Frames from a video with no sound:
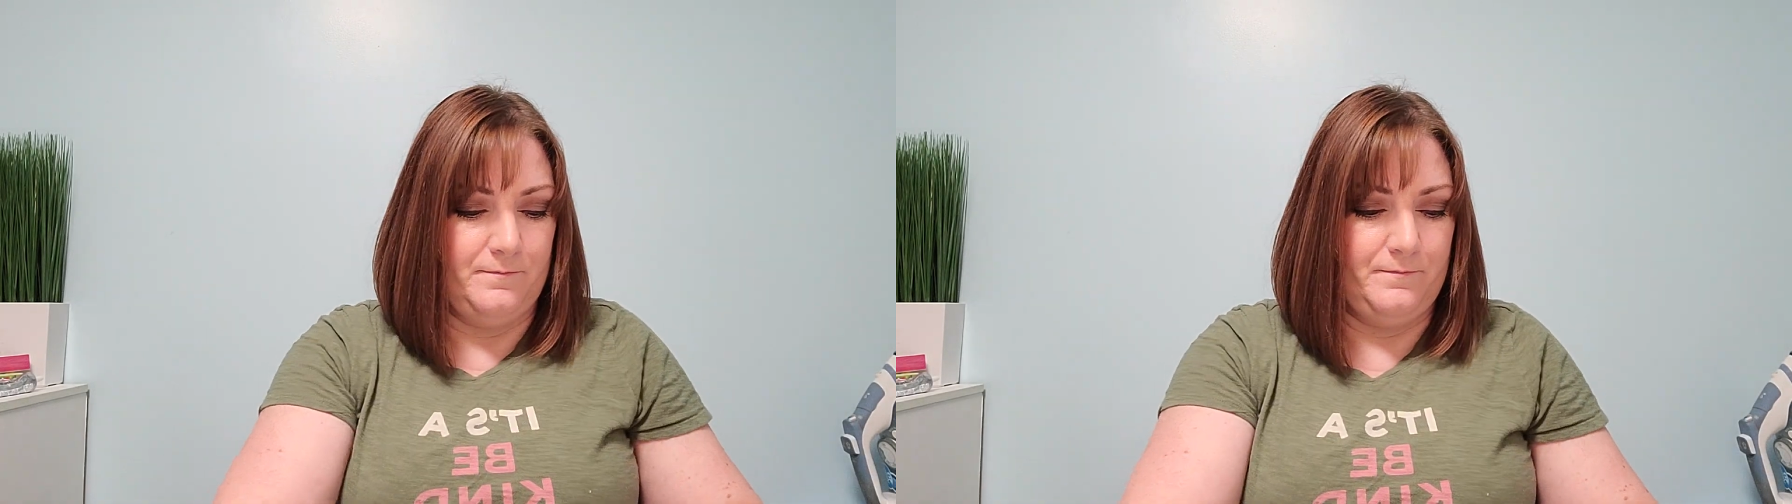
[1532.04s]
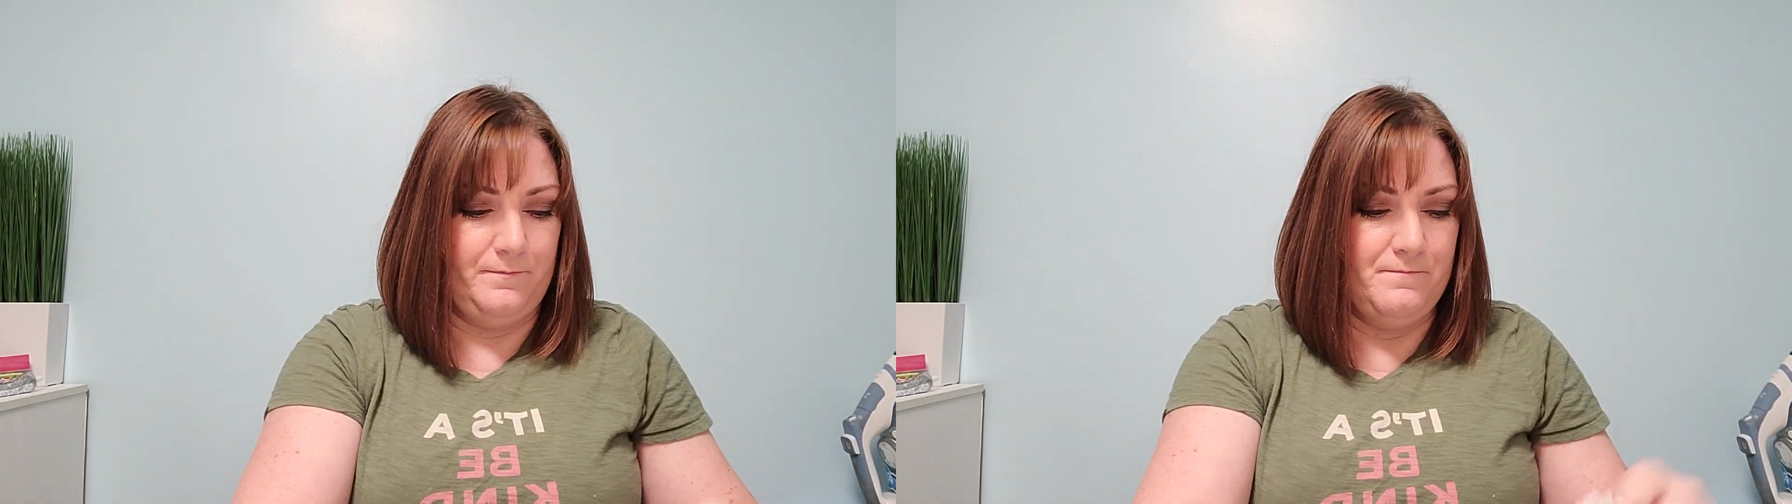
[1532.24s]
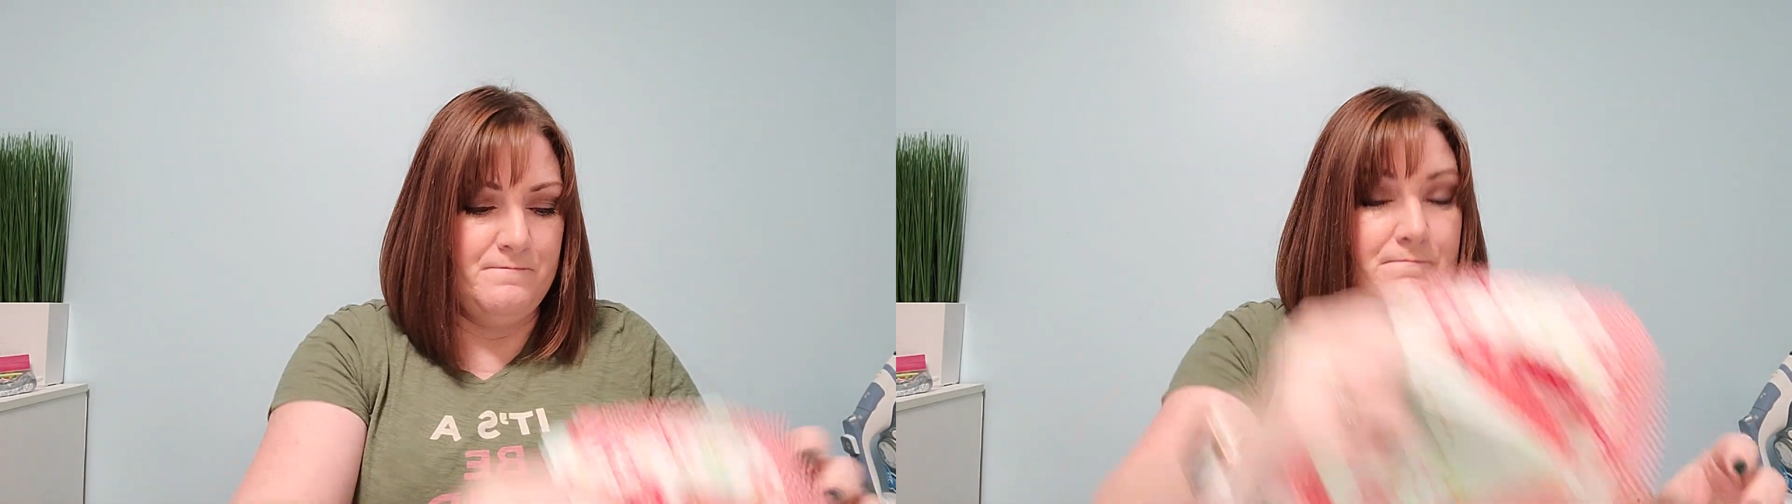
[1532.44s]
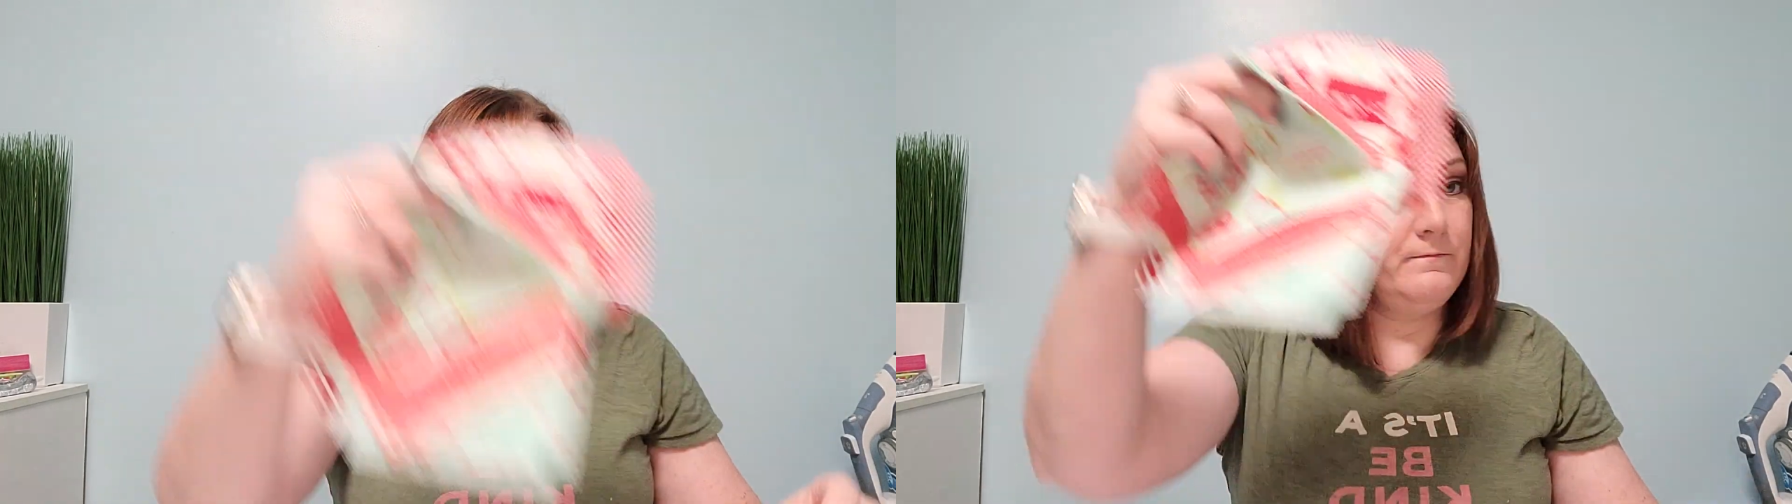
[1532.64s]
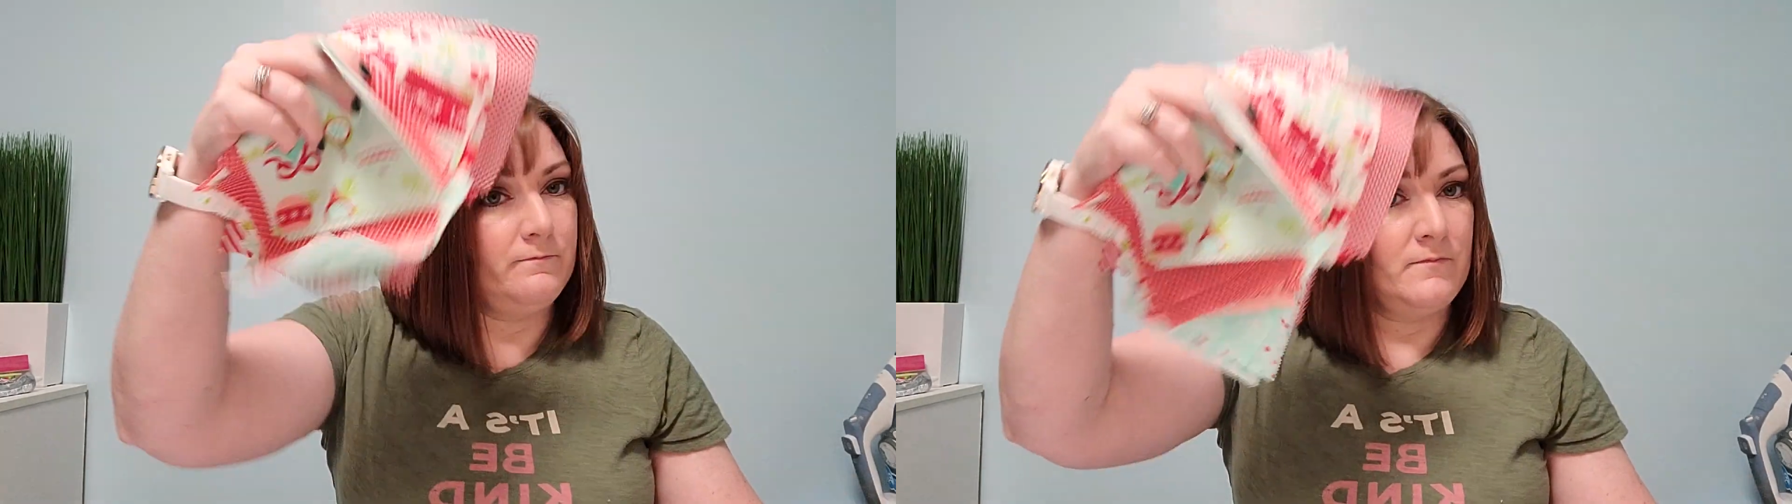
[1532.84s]

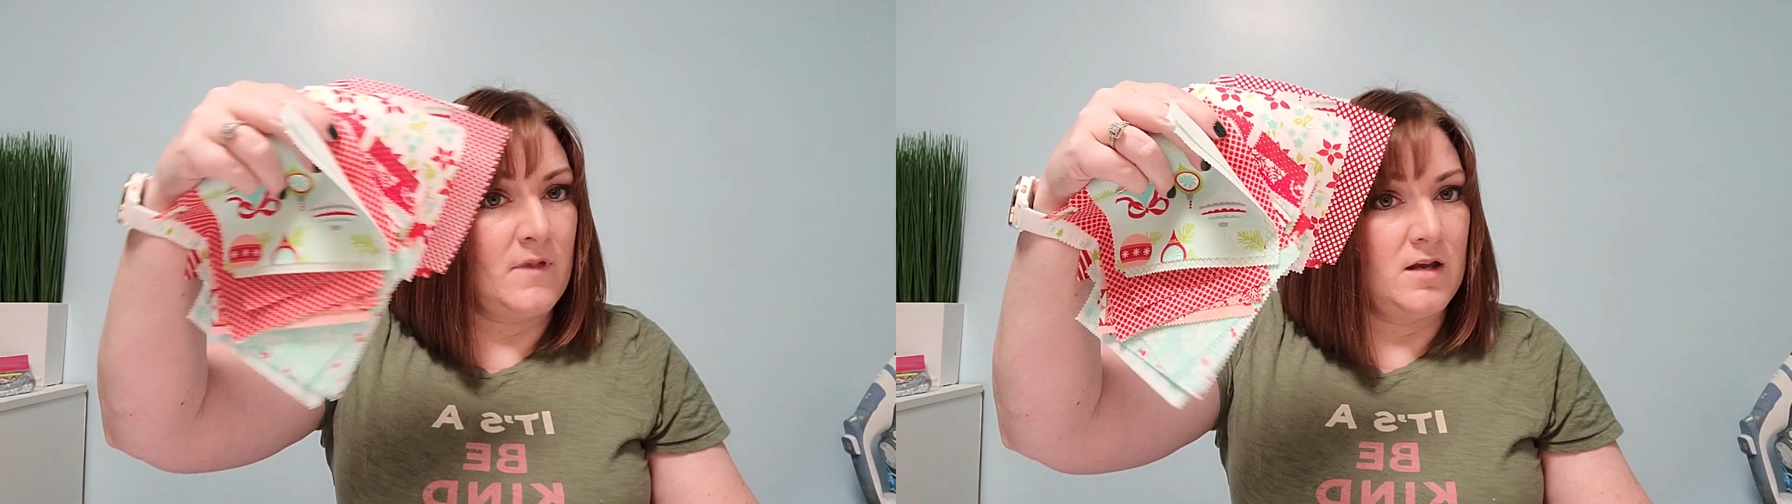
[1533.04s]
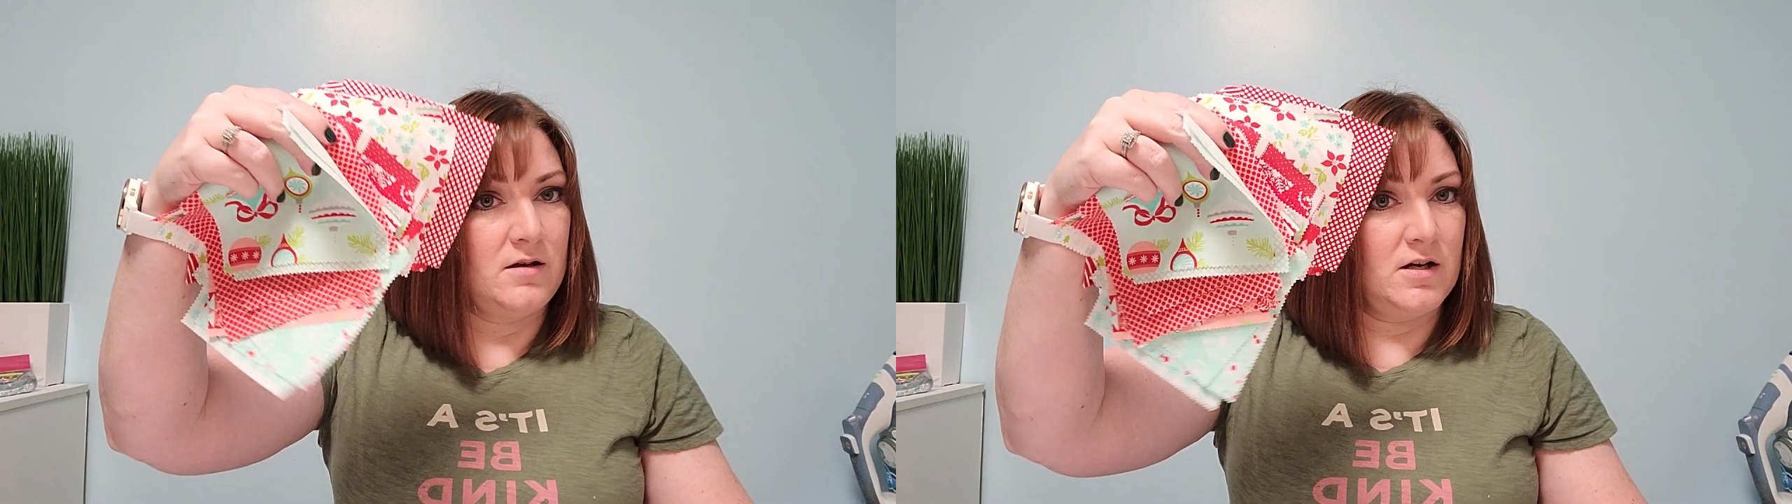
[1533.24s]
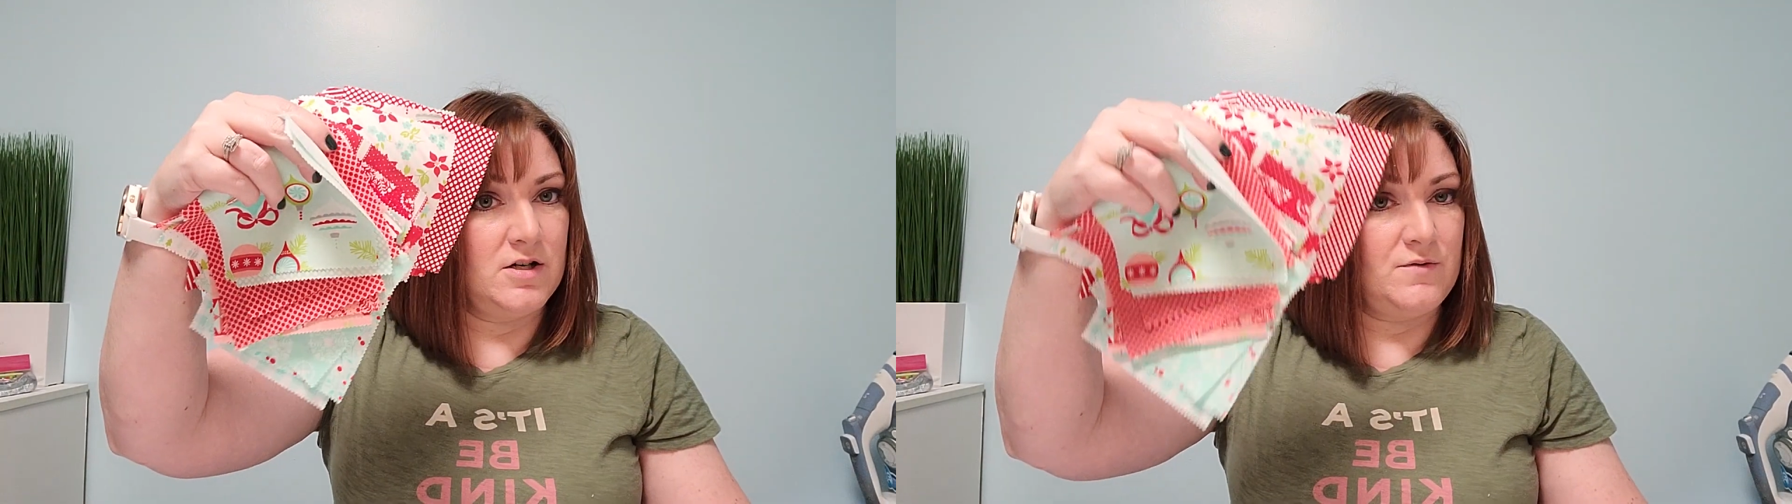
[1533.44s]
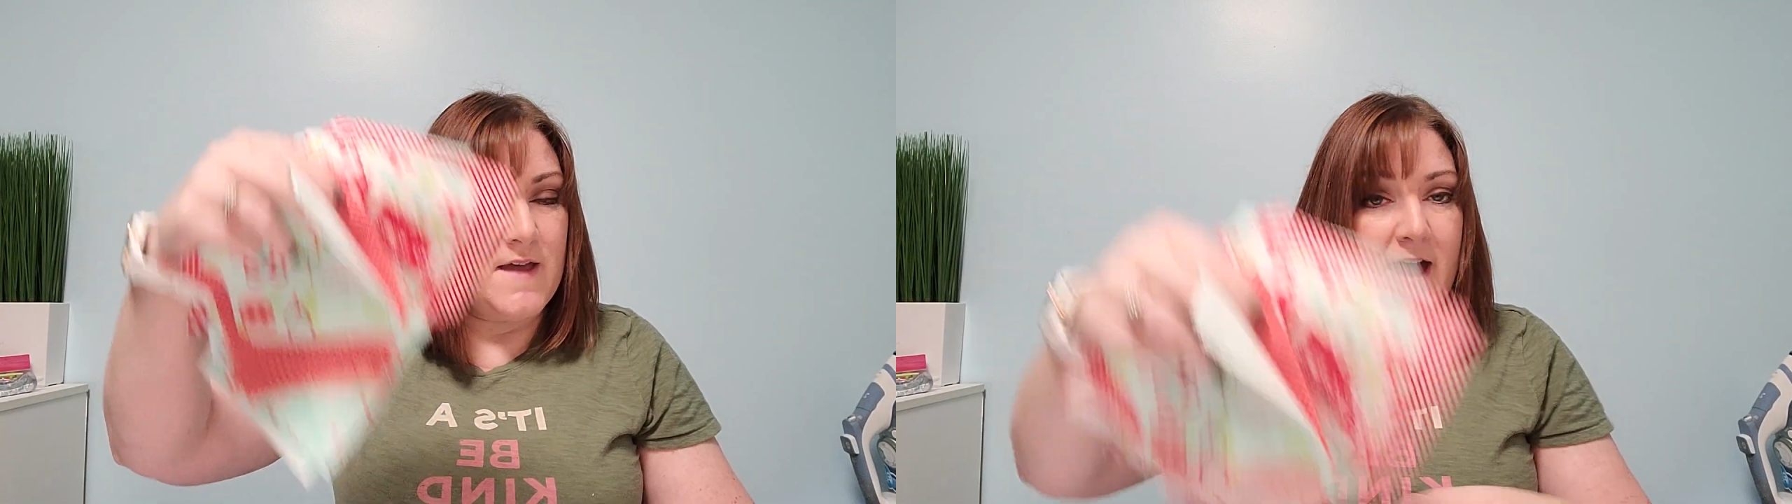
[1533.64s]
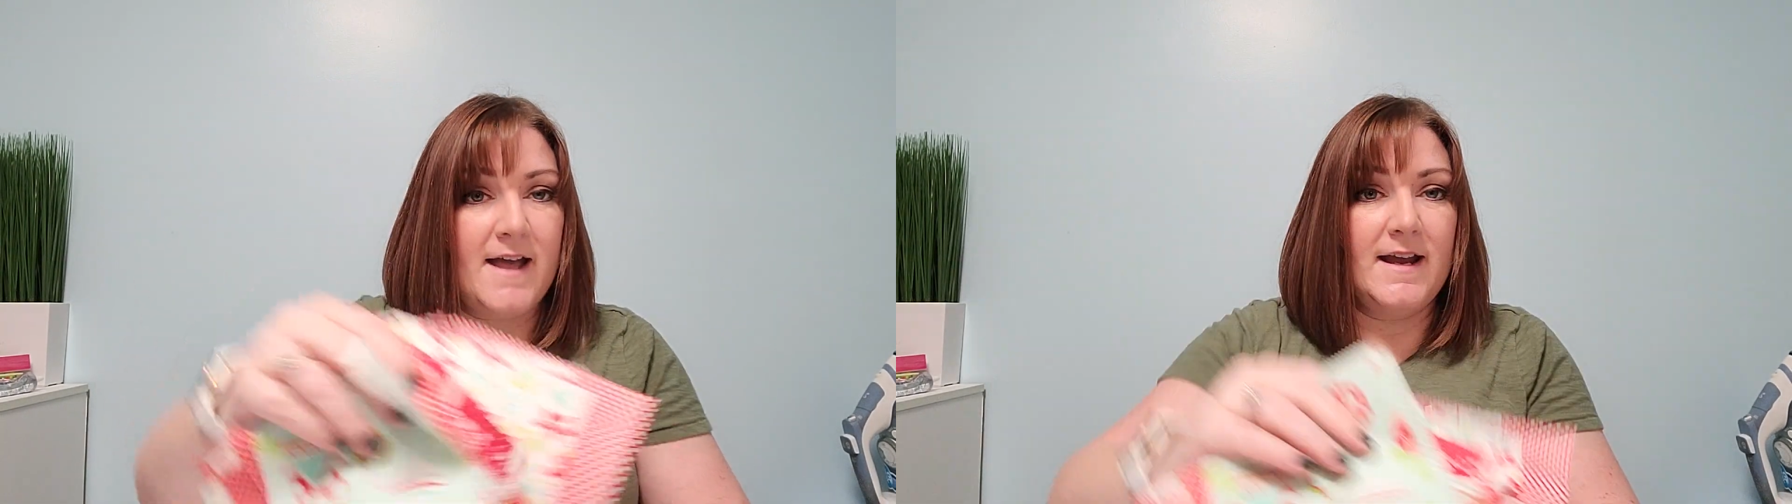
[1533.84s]
I'm going to do
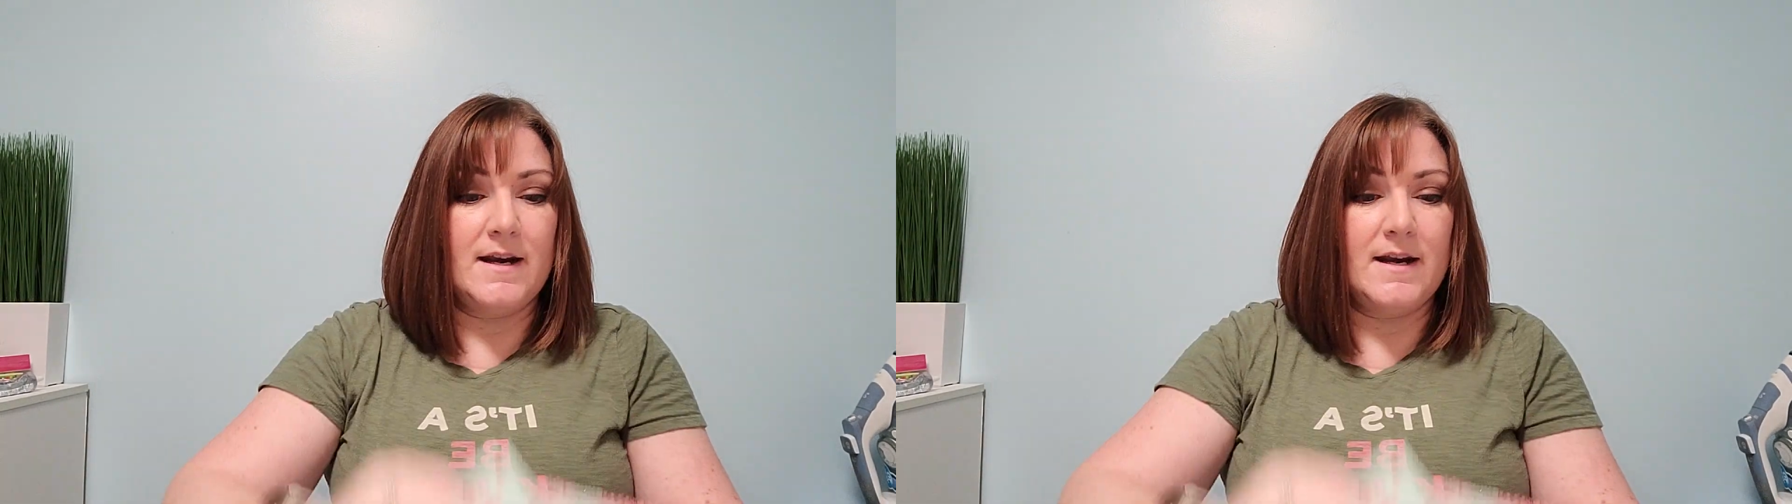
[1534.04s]
that,